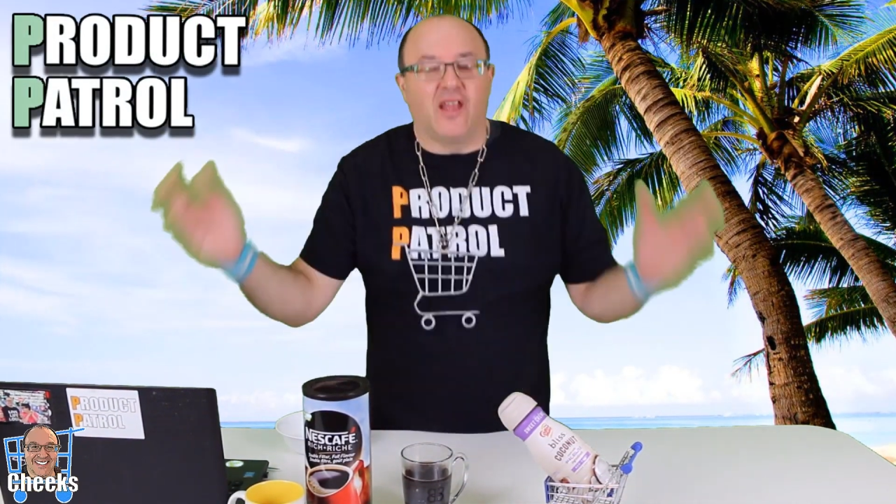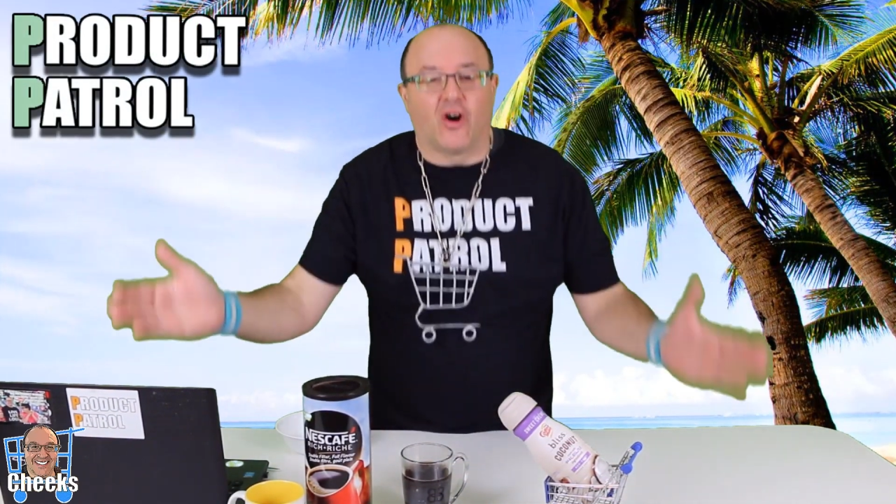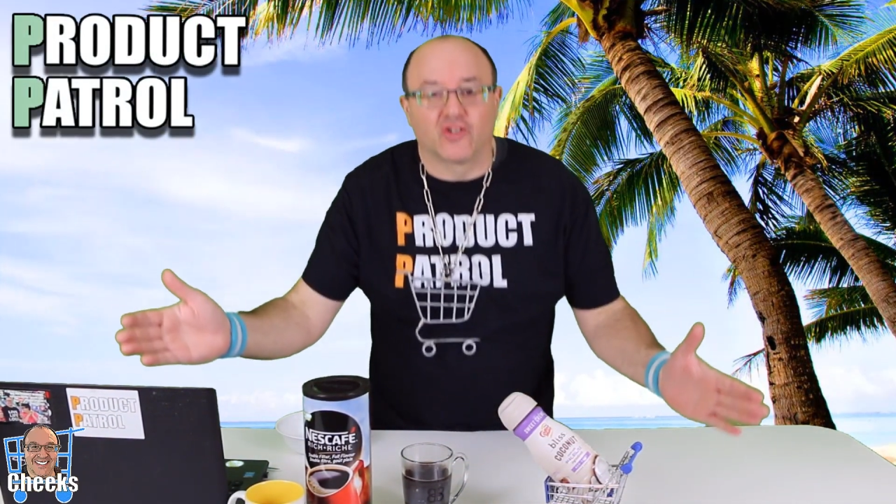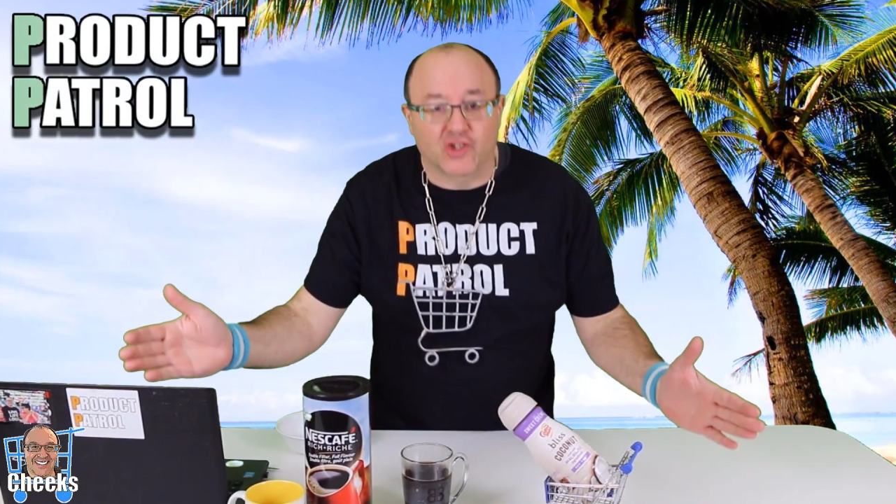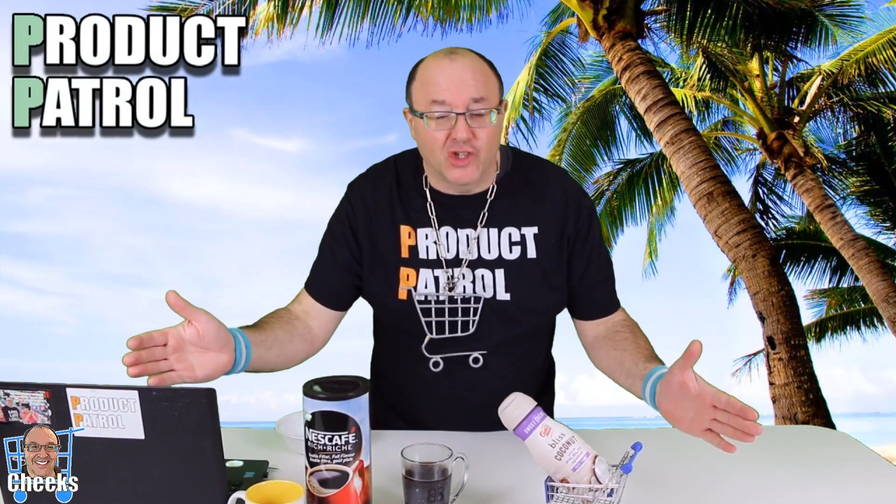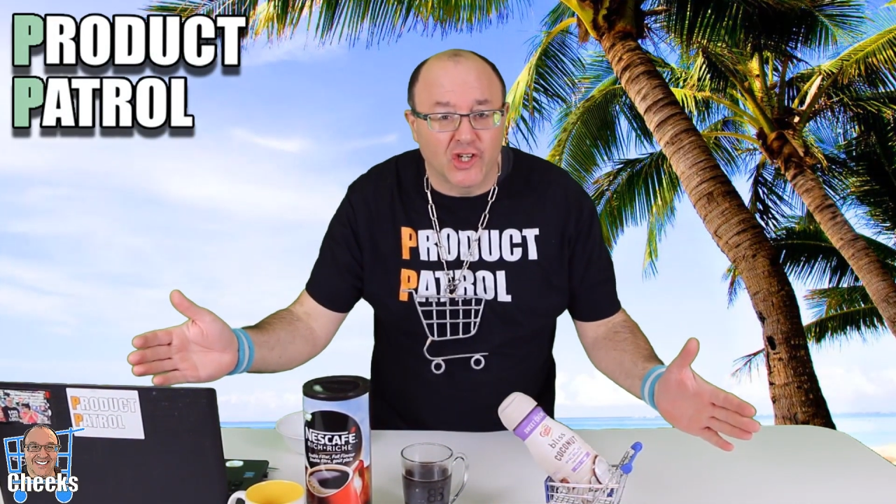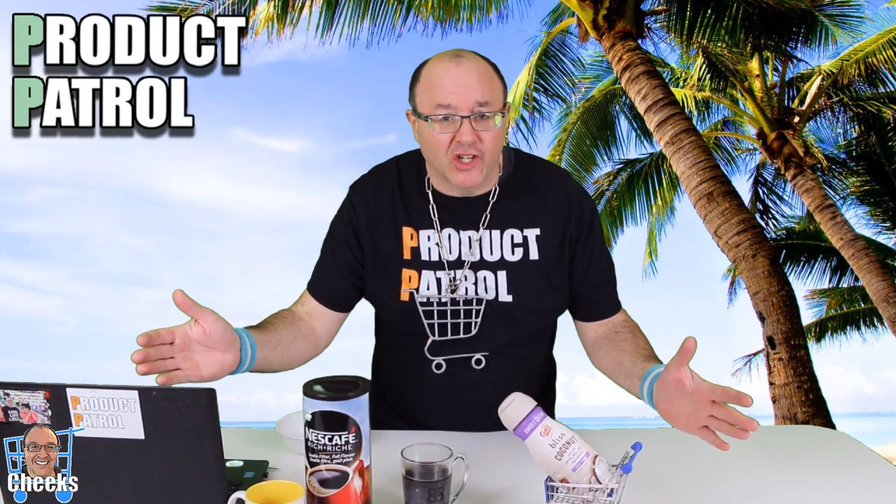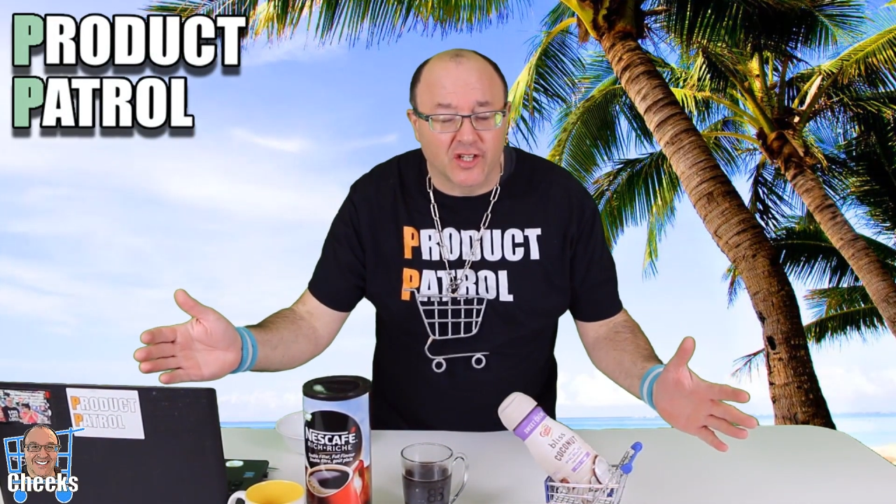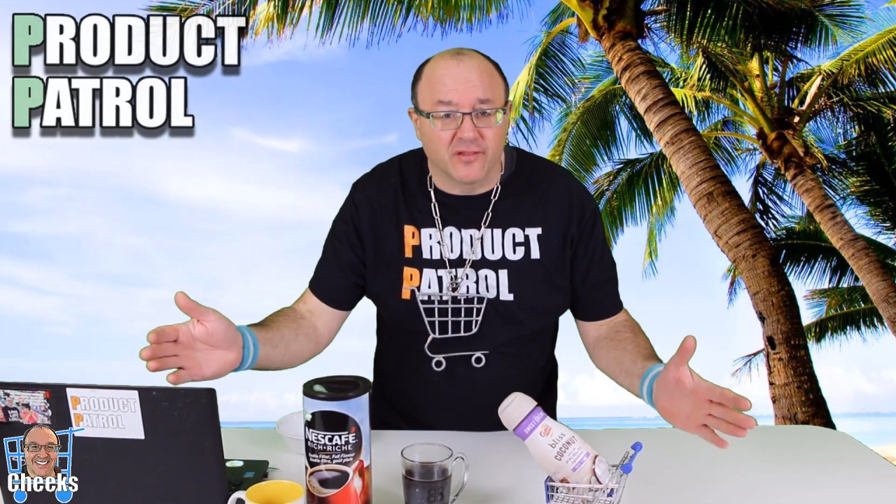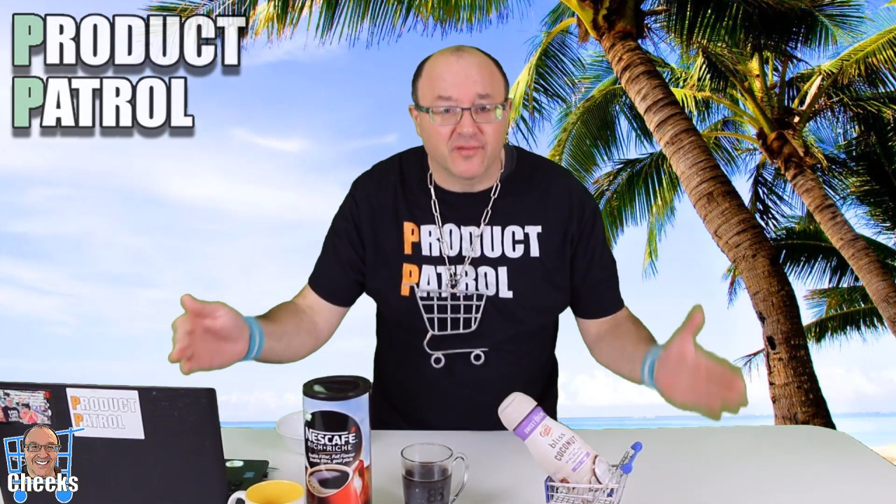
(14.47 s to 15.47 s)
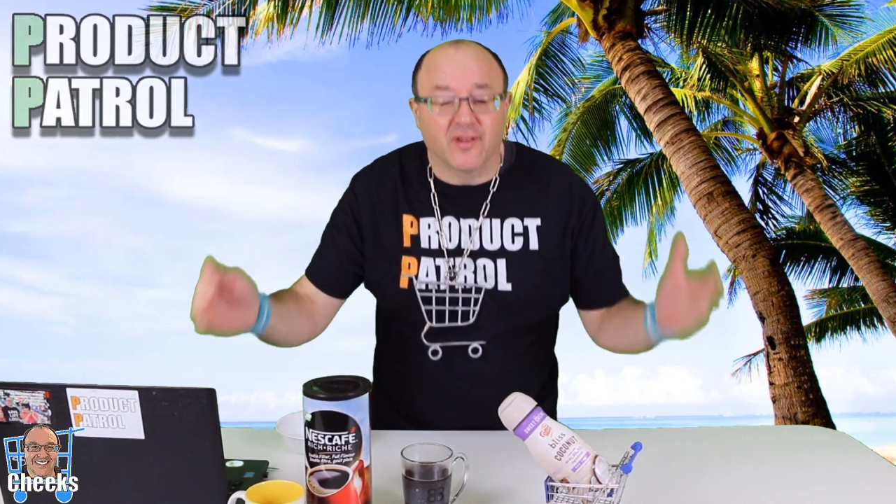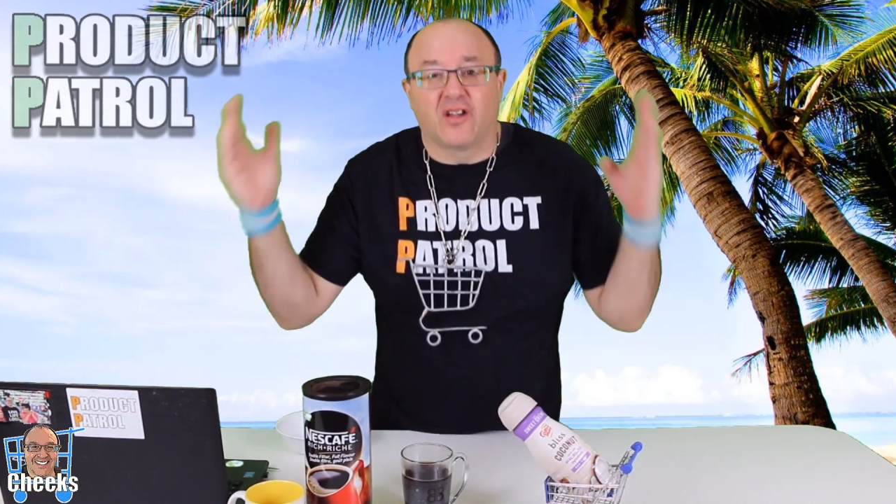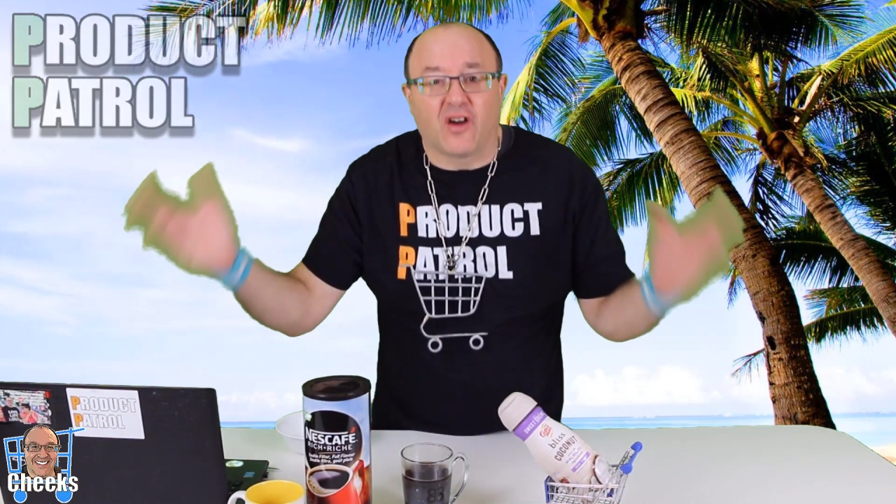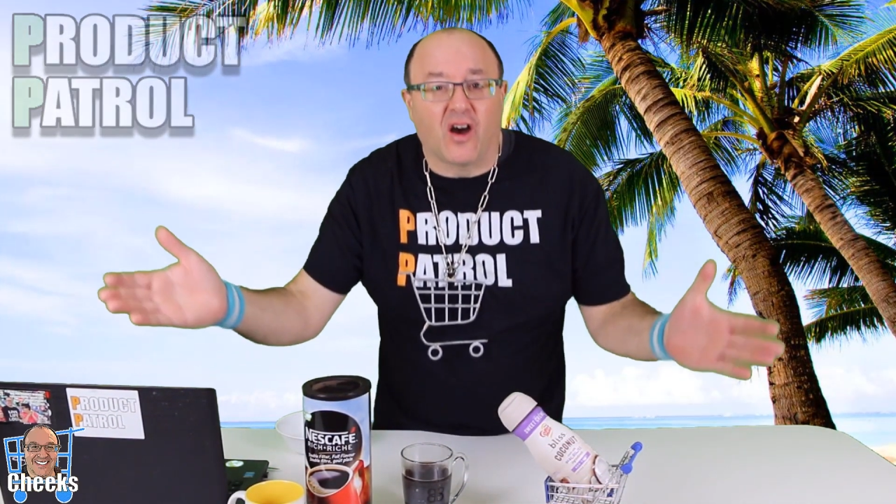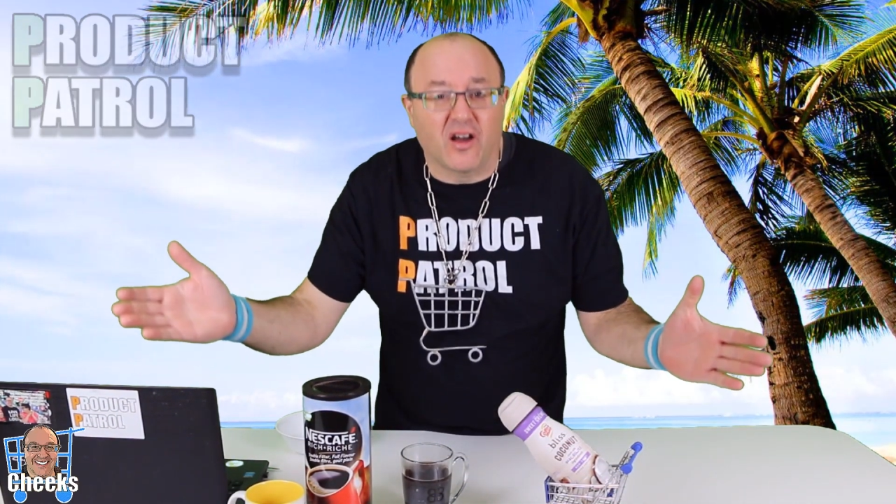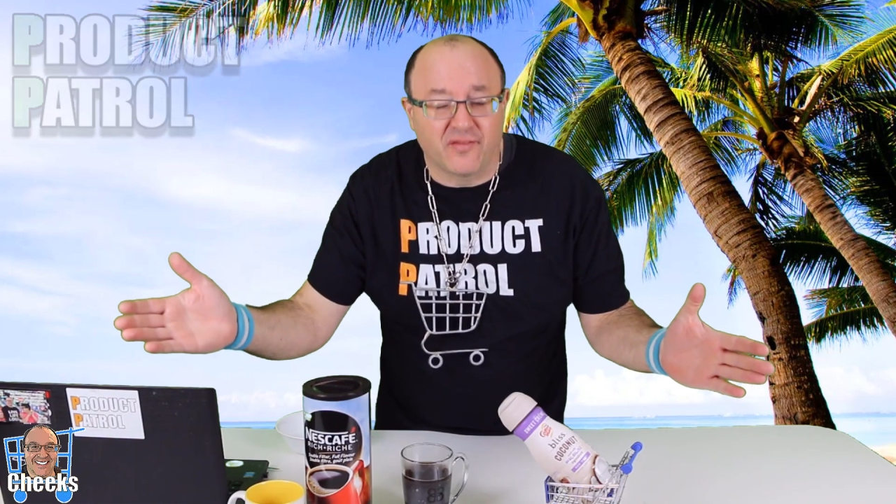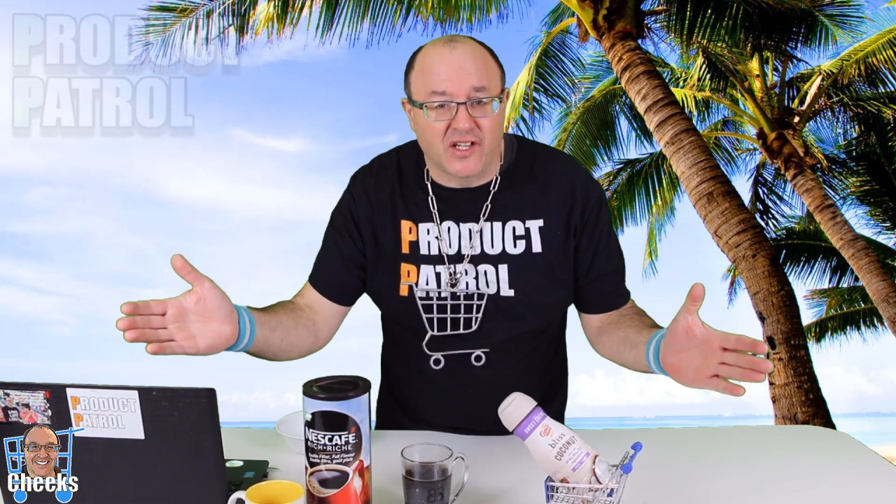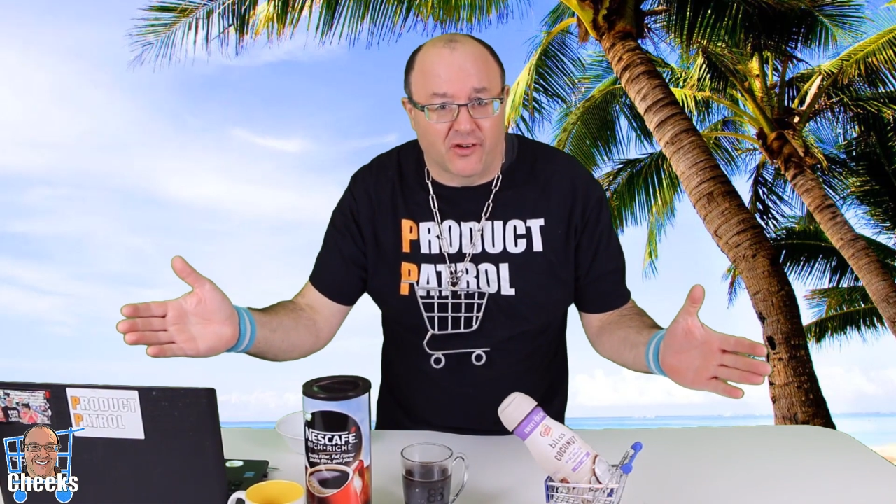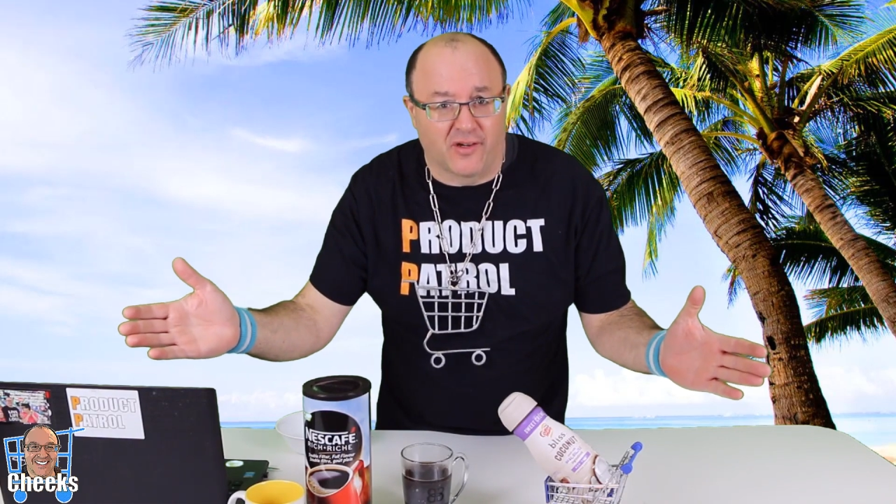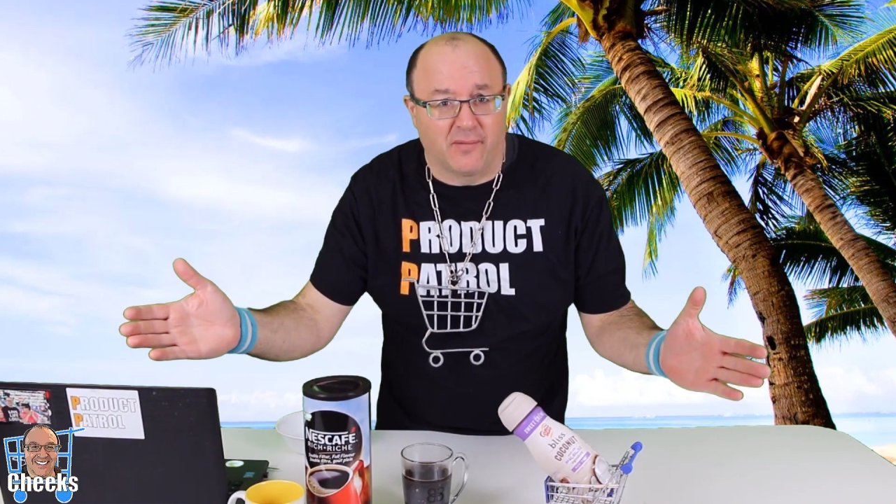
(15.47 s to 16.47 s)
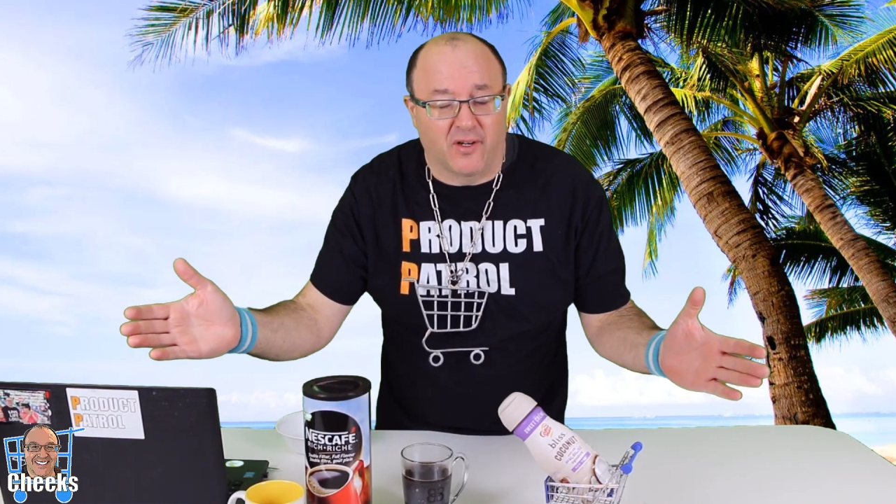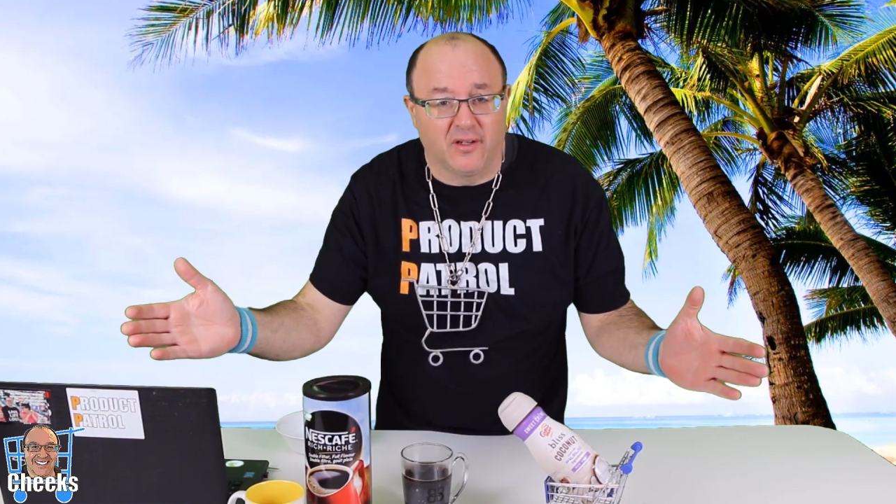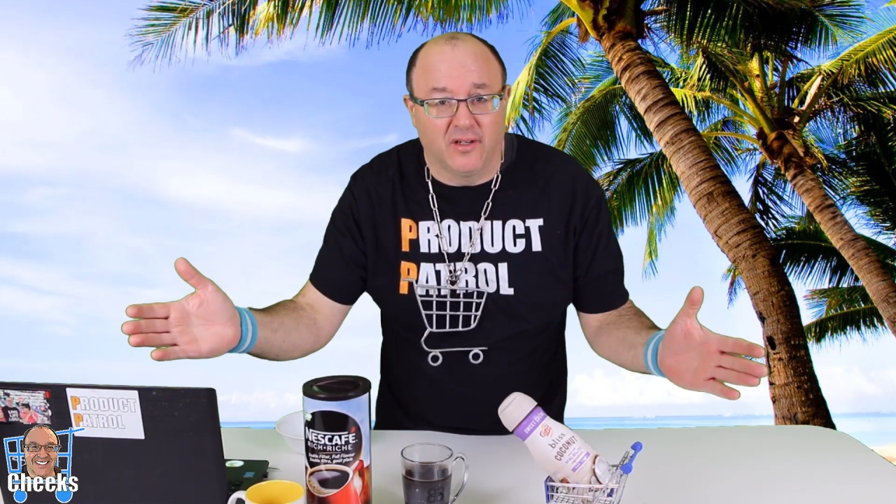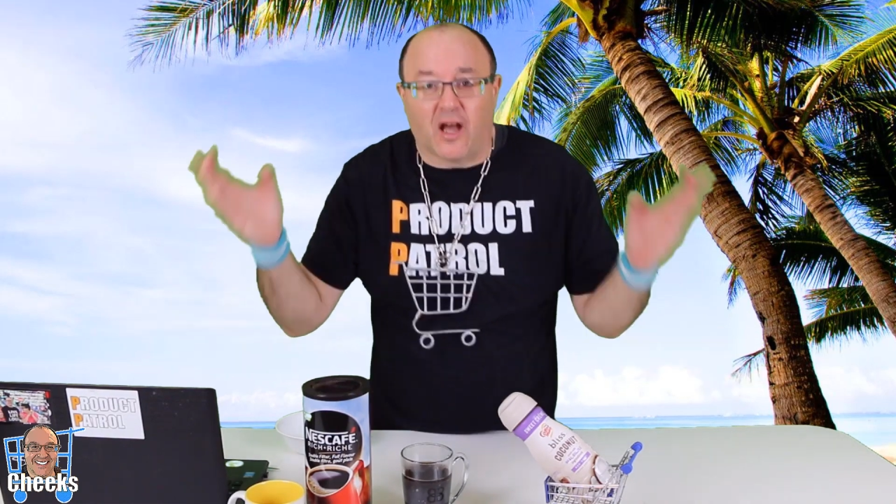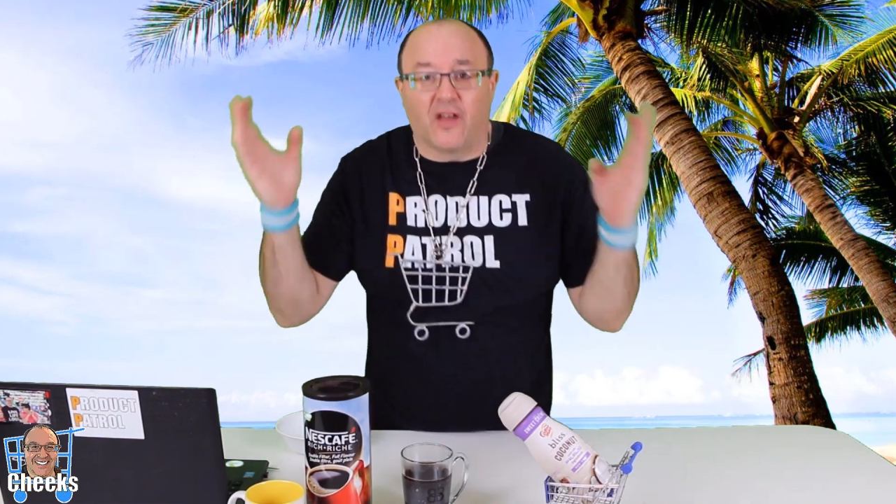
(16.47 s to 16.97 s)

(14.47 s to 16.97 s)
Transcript: alternative coffee creamer